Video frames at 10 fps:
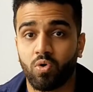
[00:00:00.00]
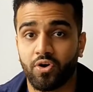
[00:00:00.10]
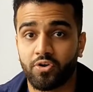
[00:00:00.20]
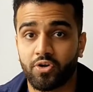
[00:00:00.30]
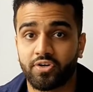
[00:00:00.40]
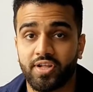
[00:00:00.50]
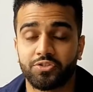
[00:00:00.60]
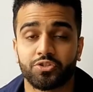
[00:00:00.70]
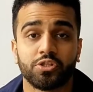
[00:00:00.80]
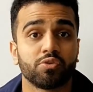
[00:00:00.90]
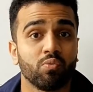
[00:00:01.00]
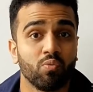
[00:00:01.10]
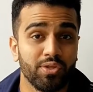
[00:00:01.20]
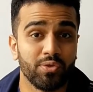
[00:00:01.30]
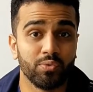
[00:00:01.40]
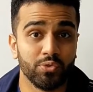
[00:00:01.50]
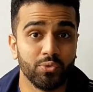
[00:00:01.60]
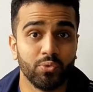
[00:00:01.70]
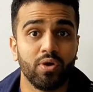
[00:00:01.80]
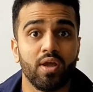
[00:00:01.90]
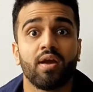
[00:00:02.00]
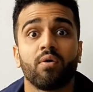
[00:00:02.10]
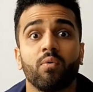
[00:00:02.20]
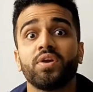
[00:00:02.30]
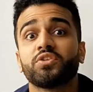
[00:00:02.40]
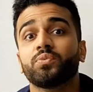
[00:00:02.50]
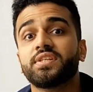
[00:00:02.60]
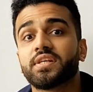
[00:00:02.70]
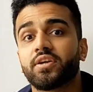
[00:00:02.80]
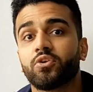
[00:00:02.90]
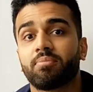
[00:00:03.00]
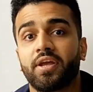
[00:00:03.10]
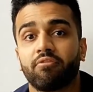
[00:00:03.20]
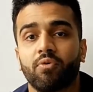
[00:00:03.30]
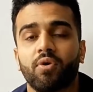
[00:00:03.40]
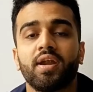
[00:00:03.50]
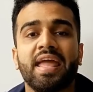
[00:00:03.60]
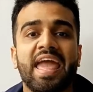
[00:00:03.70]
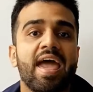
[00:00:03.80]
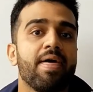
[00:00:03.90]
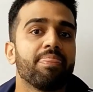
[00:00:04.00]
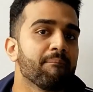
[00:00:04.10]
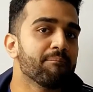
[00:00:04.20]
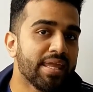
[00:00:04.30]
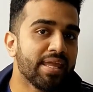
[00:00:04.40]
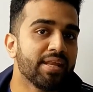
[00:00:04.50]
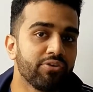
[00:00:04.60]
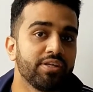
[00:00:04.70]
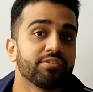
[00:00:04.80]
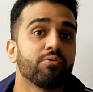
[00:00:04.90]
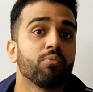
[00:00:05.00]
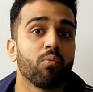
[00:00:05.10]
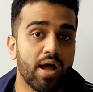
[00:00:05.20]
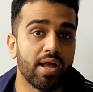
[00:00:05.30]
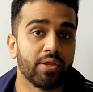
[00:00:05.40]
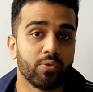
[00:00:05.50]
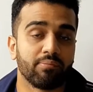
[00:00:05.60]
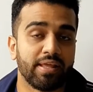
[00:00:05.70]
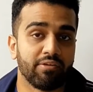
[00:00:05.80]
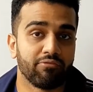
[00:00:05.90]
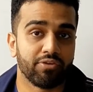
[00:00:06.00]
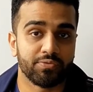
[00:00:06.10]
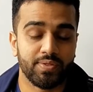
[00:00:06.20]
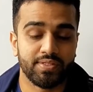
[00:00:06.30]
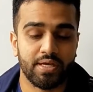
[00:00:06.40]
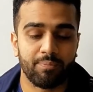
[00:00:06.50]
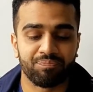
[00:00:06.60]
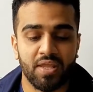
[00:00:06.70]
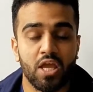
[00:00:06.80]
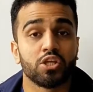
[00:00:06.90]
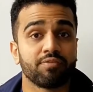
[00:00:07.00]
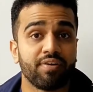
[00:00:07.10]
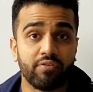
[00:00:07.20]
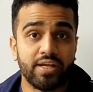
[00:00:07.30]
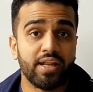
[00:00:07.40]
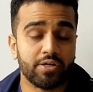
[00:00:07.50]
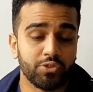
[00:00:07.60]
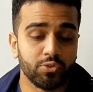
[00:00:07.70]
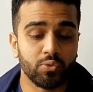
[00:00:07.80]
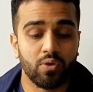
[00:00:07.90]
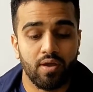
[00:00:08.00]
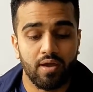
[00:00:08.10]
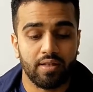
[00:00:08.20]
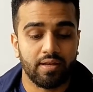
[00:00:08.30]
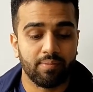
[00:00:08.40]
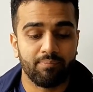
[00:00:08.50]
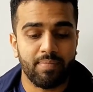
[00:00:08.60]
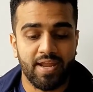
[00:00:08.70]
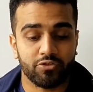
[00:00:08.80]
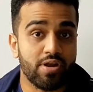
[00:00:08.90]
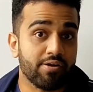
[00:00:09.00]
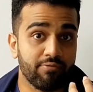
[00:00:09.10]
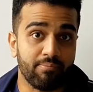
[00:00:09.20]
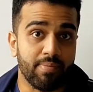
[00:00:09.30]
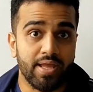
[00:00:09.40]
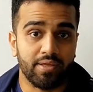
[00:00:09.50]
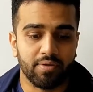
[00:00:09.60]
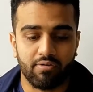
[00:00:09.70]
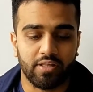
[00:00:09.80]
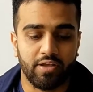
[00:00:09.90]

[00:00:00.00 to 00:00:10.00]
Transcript: what are your credentials, what do you do, which visa are you applying for, and the main reason why you're applying for this visa. So if I read out to you a little extract from my cover